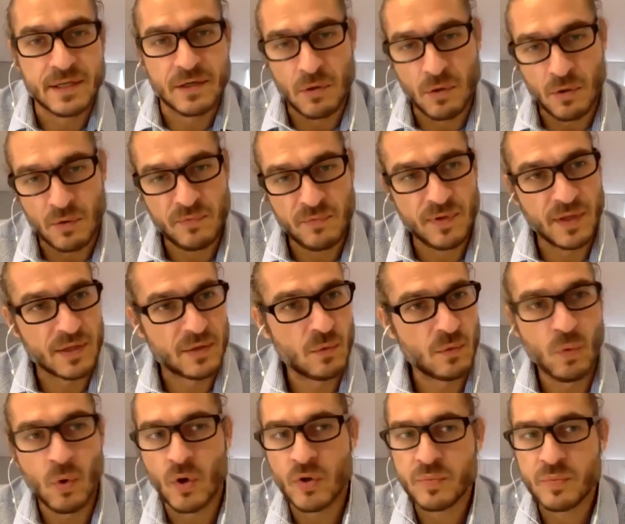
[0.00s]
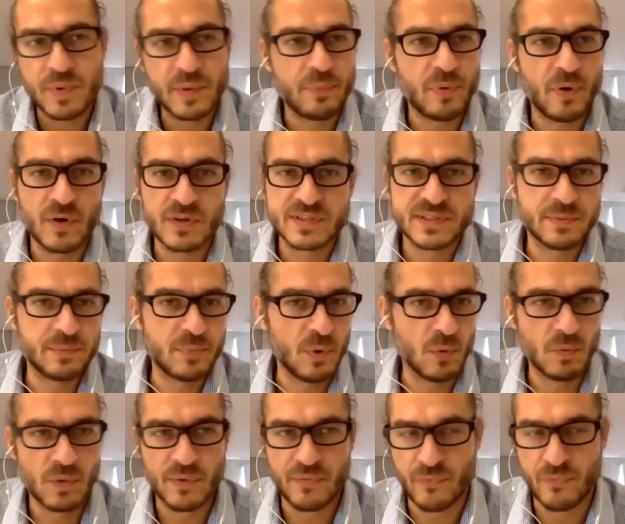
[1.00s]
conflict won't be possible
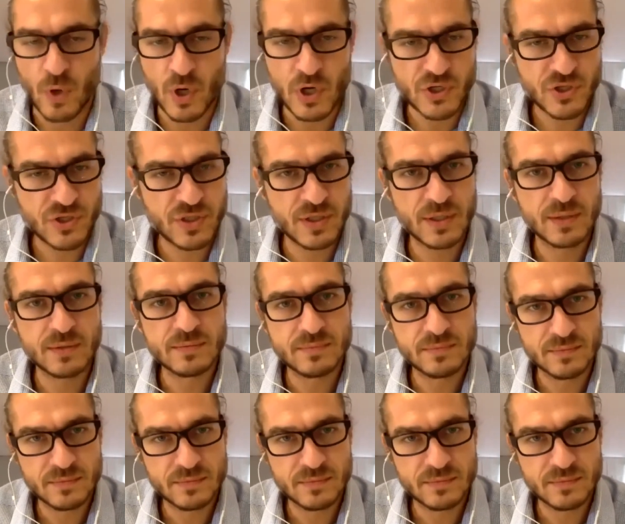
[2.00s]
with Russia